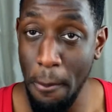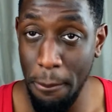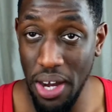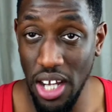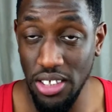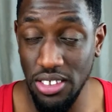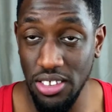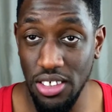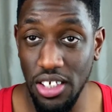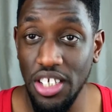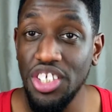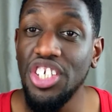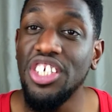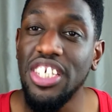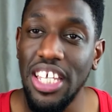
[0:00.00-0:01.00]
But
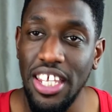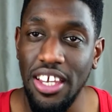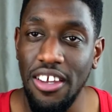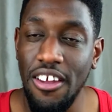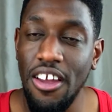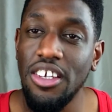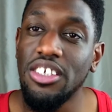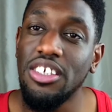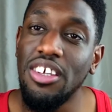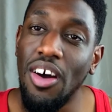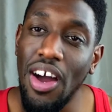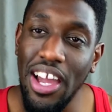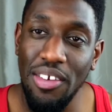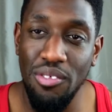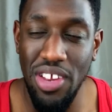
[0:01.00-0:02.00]
she said it. So
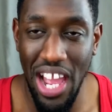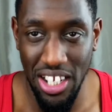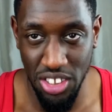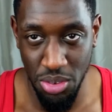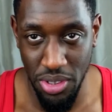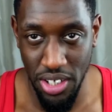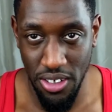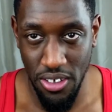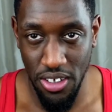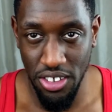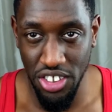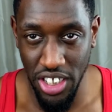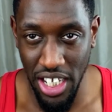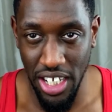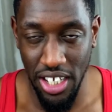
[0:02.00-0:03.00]
now I can react to it.
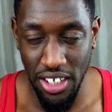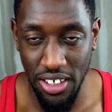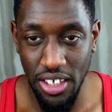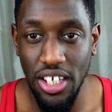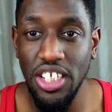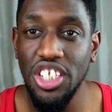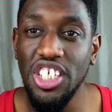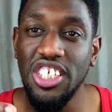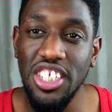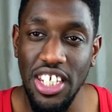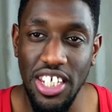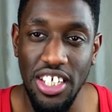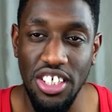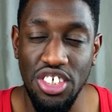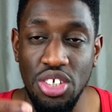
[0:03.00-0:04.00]
Do you get it? She
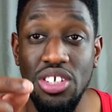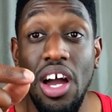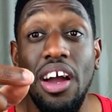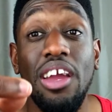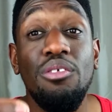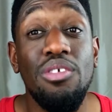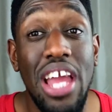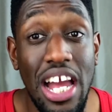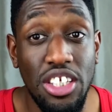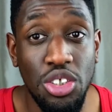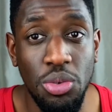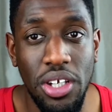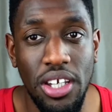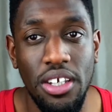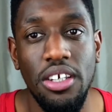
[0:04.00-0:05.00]
said it. So now I can react
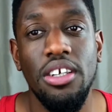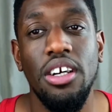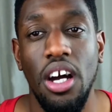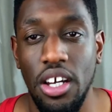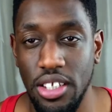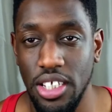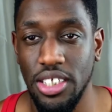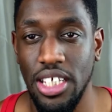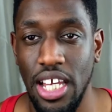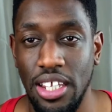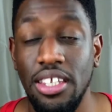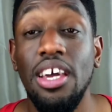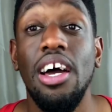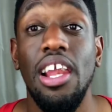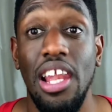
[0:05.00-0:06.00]
to it.
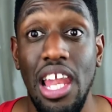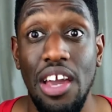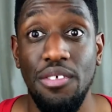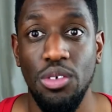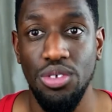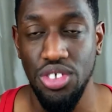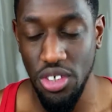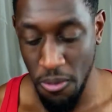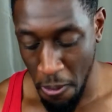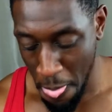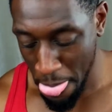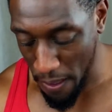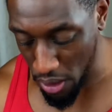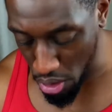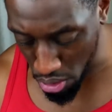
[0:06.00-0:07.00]
Understand levels.
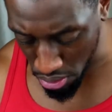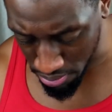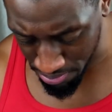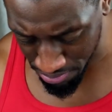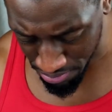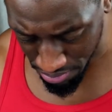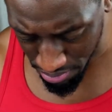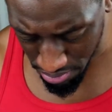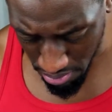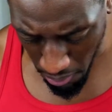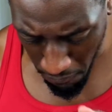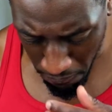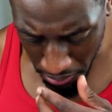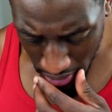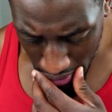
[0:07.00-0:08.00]
Cool.
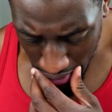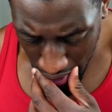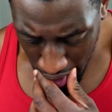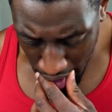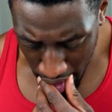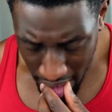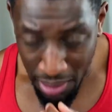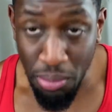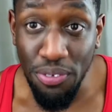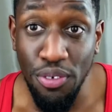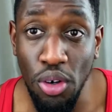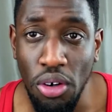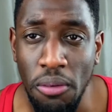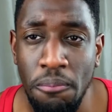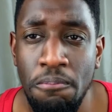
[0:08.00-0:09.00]
Number
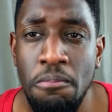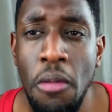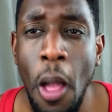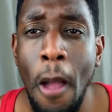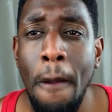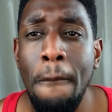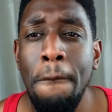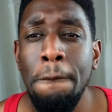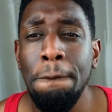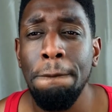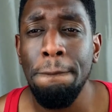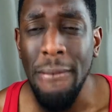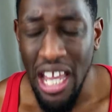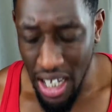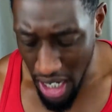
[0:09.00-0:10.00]
four.
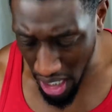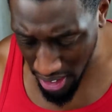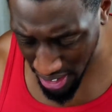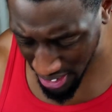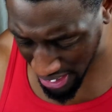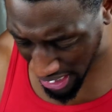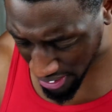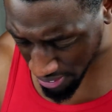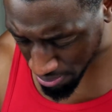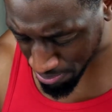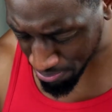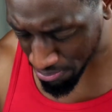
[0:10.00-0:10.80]
Understand.